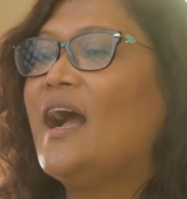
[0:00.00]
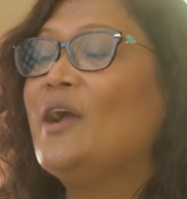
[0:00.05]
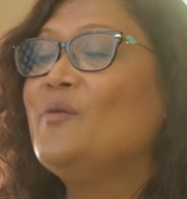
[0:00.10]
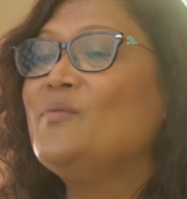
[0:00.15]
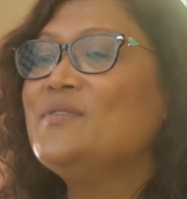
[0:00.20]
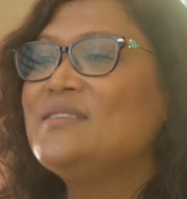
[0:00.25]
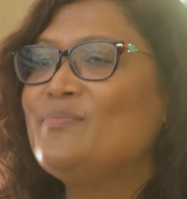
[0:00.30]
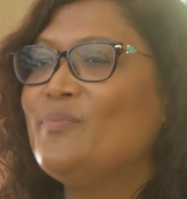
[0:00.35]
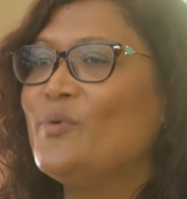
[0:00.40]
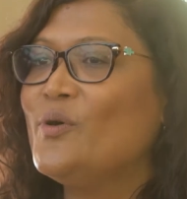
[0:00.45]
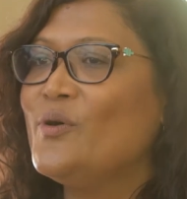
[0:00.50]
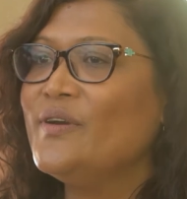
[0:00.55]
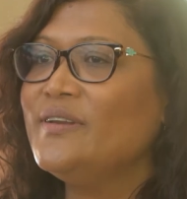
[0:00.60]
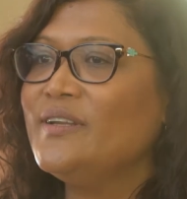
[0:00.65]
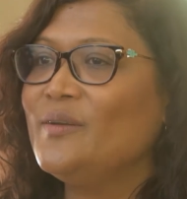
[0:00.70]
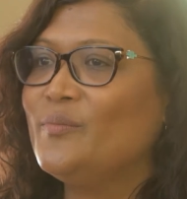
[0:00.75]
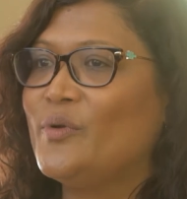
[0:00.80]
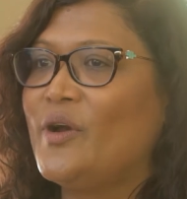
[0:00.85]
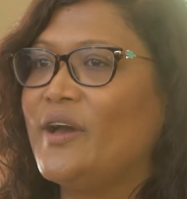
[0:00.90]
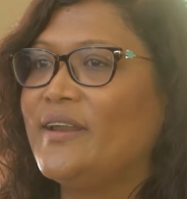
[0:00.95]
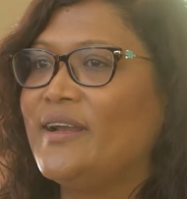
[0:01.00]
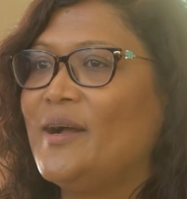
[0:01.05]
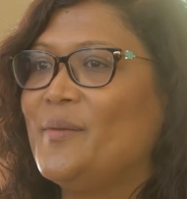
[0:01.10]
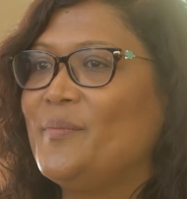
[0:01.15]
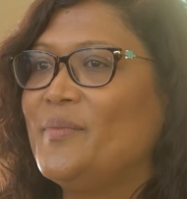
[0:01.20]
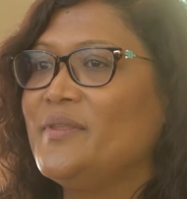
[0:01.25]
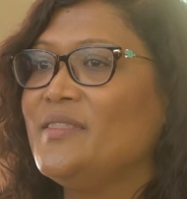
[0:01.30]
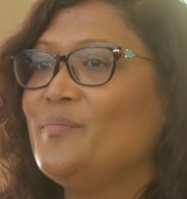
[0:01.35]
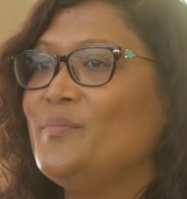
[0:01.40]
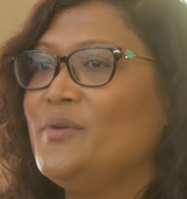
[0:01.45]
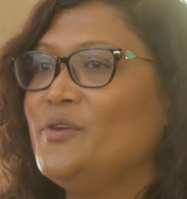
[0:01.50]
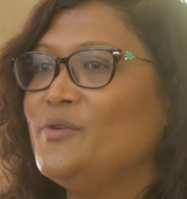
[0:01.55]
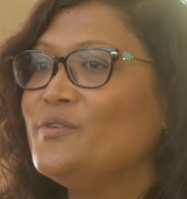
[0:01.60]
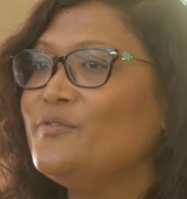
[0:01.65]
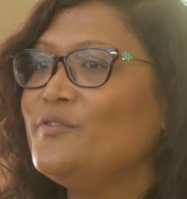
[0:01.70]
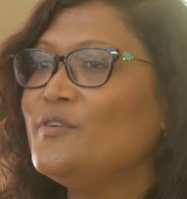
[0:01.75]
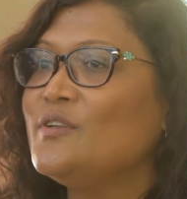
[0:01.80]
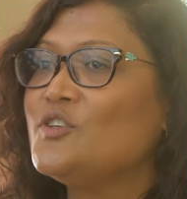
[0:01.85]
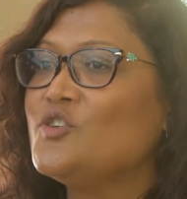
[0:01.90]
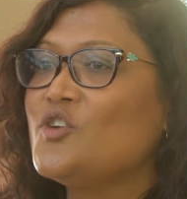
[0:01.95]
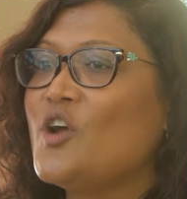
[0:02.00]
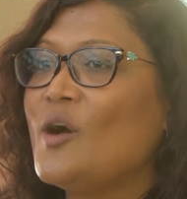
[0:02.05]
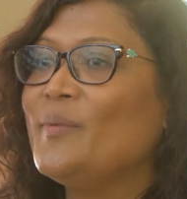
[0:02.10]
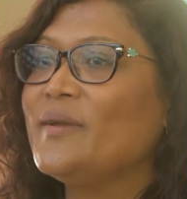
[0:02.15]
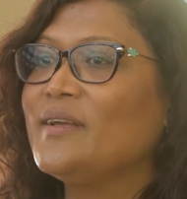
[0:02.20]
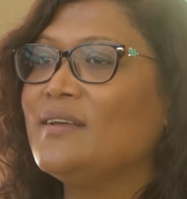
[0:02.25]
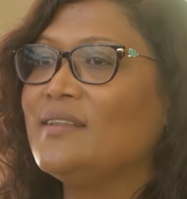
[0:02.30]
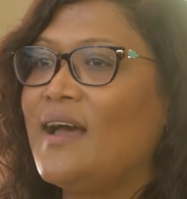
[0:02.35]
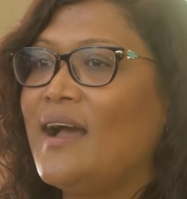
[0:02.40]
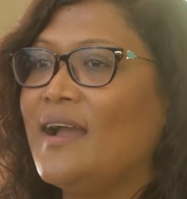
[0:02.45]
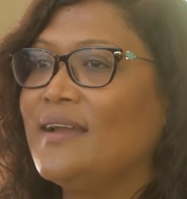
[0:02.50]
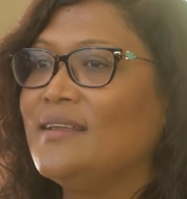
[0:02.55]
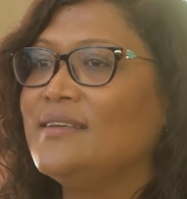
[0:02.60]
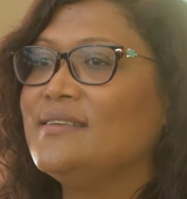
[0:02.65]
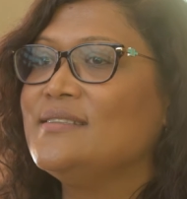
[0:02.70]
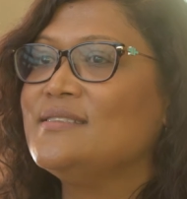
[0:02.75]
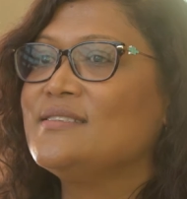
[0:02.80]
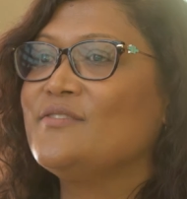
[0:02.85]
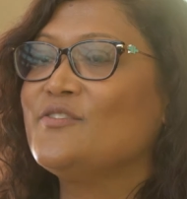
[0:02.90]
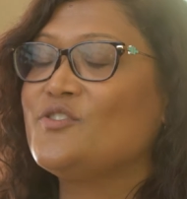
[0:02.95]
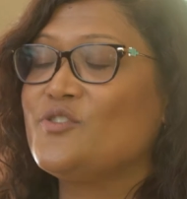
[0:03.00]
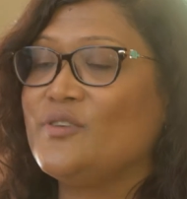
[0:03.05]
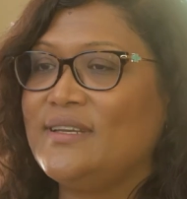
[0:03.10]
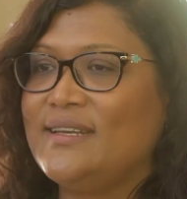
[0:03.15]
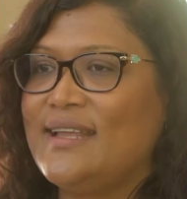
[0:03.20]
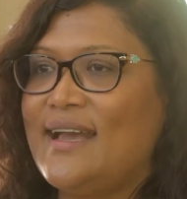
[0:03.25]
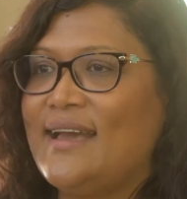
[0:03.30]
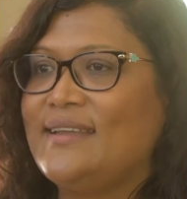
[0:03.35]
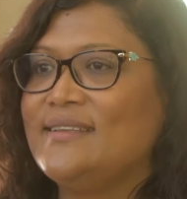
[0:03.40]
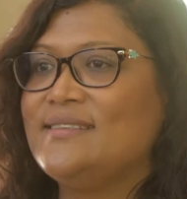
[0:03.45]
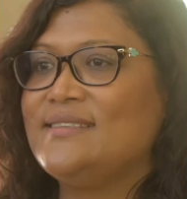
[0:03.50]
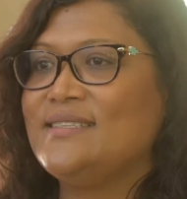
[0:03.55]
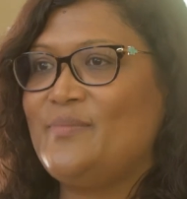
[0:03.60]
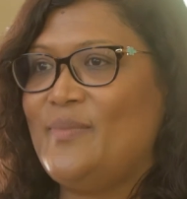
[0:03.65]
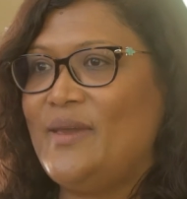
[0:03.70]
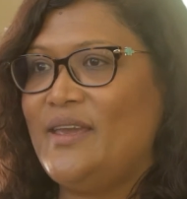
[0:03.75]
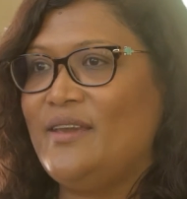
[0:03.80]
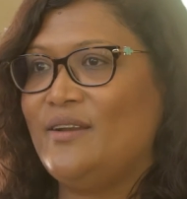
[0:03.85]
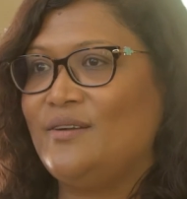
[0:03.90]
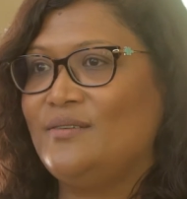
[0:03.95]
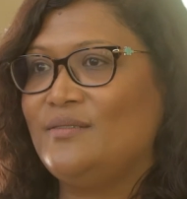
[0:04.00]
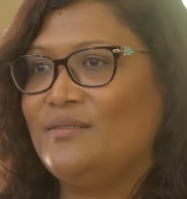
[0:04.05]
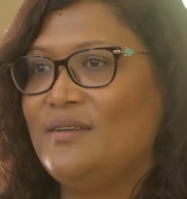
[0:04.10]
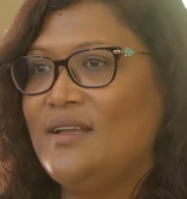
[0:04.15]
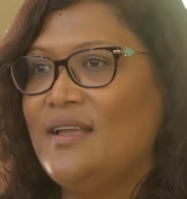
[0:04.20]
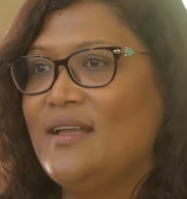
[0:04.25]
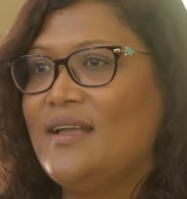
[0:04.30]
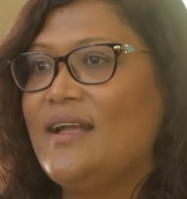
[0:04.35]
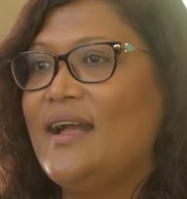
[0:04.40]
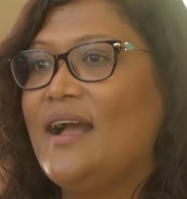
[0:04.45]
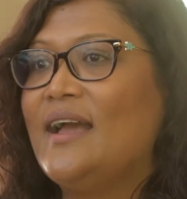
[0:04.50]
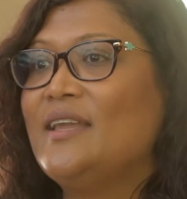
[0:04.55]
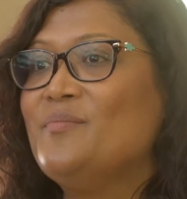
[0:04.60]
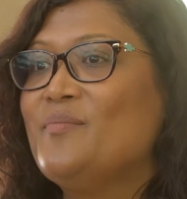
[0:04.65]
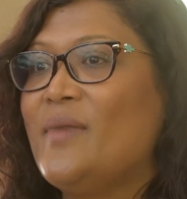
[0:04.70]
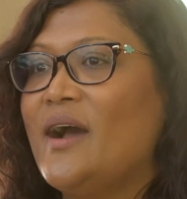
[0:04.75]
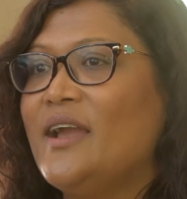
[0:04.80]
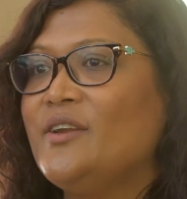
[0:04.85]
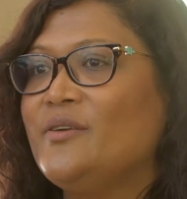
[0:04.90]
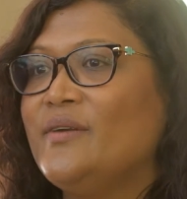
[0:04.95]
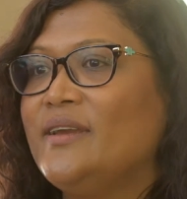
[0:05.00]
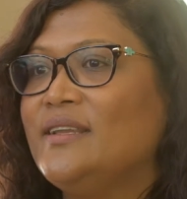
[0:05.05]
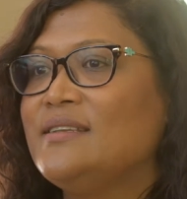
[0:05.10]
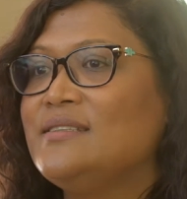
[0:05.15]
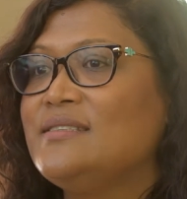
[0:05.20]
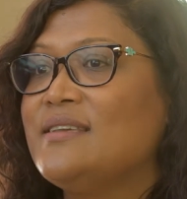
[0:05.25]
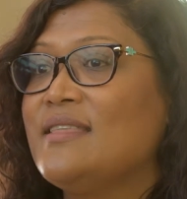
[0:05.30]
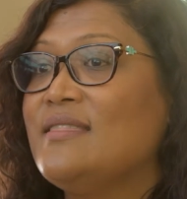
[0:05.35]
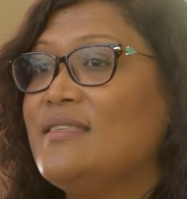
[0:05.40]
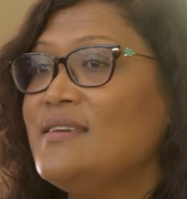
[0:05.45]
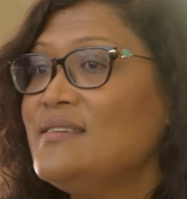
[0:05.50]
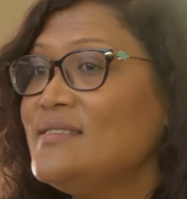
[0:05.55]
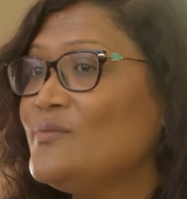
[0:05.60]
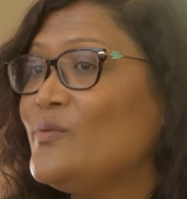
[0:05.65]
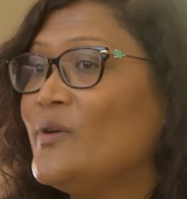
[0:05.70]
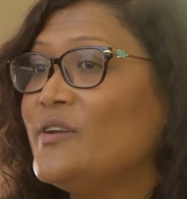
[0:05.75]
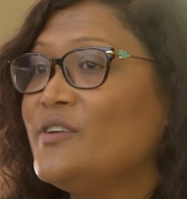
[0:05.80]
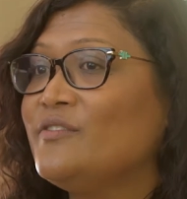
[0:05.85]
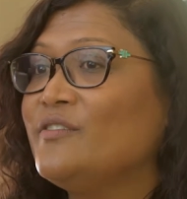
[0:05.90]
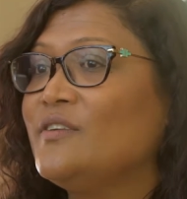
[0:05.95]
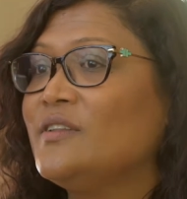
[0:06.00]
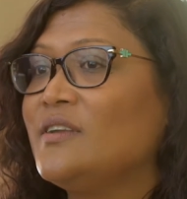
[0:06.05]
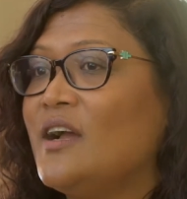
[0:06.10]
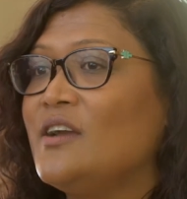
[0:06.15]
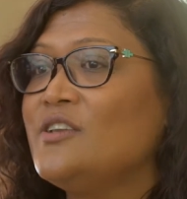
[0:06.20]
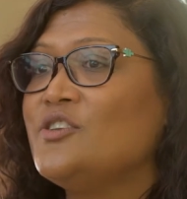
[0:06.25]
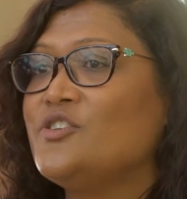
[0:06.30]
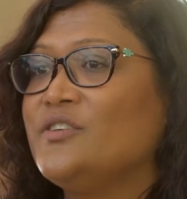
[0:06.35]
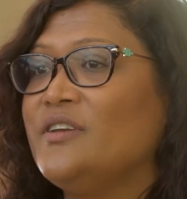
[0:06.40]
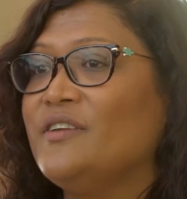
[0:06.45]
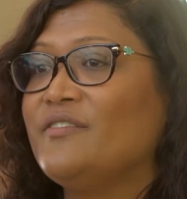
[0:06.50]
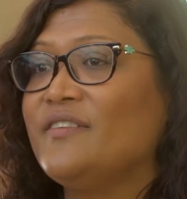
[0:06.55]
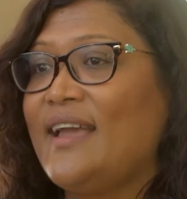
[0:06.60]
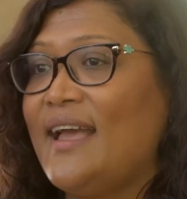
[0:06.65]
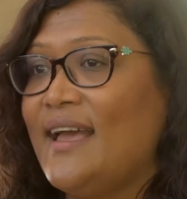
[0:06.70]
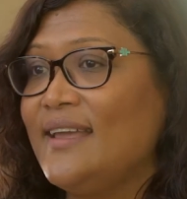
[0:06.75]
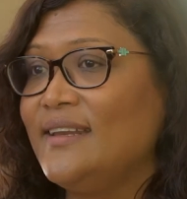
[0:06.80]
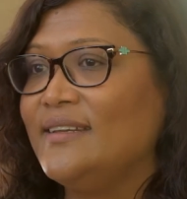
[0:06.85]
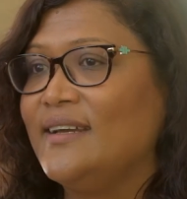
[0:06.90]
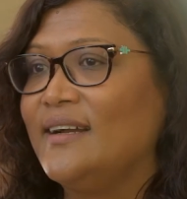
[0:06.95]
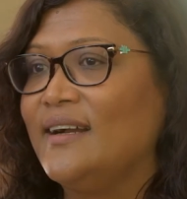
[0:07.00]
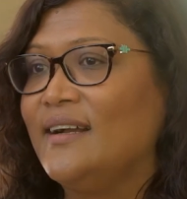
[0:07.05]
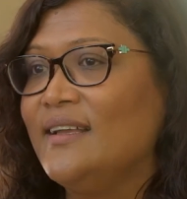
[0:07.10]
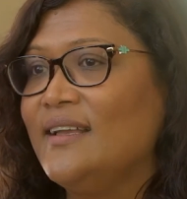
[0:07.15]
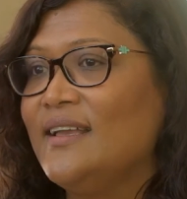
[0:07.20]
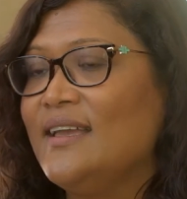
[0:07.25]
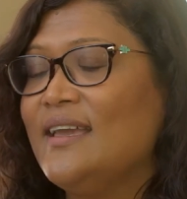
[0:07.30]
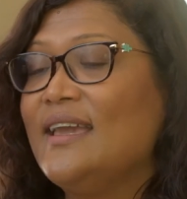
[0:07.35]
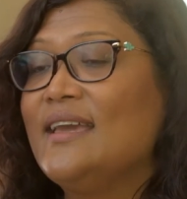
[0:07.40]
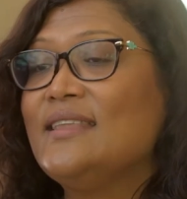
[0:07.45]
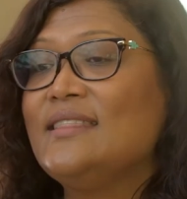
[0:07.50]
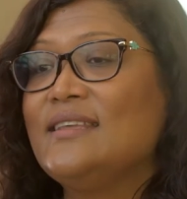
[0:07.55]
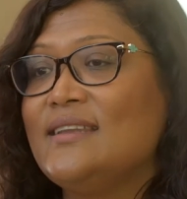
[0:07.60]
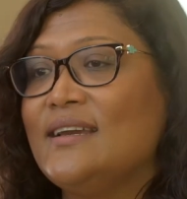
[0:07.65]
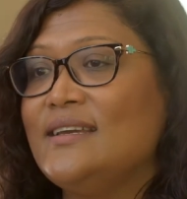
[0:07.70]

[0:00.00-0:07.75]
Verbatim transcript: I was born and brought up in the beautiful tropical islands of Trinidad and Tobago, and migrated to this wonderful country of Canada in the